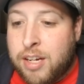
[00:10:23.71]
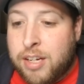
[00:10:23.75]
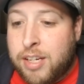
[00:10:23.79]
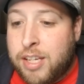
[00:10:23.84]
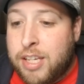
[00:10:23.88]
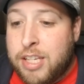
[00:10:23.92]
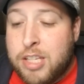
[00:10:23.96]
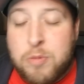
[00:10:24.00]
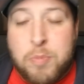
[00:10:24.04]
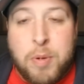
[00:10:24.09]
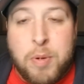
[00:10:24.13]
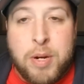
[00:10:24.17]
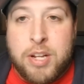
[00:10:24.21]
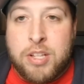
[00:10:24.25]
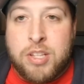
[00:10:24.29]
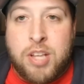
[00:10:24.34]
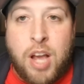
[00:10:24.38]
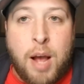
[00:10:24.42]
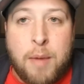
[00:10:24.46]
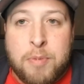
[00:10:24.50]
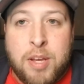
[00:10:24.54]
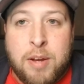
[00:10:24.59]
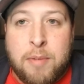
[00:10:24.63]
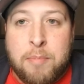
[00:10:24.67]
He's been a
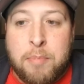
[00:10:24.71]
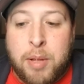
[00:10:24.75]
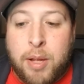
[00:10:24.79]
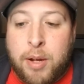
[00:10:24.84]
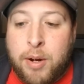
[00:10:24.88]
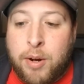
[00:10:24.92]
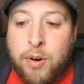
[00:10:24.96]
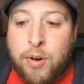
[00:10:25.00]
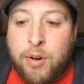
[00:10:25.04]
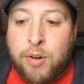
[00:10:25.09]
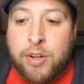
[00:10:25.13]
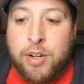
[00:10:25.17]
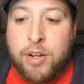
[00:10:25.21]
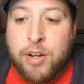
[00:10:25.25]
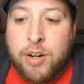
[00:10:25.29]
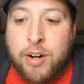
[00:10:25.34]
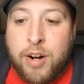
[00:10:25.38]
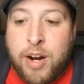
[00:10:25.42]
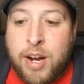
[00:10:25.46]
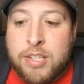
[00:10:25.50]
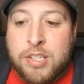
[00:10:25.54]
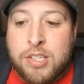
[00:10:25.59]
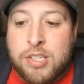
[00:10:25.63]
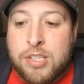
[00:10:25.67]
top 10 player all year.
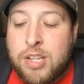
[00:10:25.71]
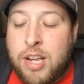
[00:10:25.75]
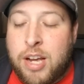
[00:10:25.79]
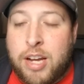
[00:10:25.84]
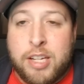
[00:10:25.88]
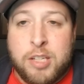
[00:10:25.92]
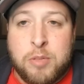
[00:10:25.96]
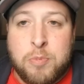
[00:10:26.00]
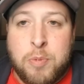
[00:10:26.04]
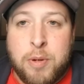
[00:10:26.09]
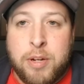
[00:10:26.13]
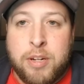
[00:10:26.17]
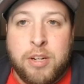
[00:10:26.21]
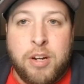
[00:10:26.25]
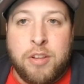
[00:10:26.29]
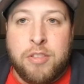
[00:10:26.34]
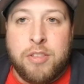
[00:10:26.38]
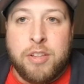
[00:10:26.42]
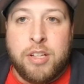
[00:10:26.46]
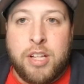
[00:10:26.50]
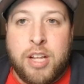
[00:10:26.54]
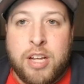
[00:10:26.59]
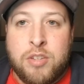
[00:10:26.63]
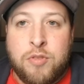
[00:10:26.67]
I expect
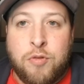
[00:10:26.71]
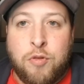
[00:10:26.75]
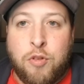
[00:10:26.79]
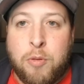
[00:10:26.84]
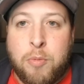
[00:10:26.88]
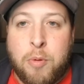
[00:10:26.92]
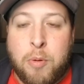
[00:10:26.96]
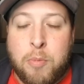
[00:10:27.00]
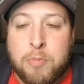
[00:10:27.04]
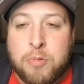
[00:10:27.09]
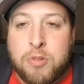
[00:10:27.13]
nothing less from him.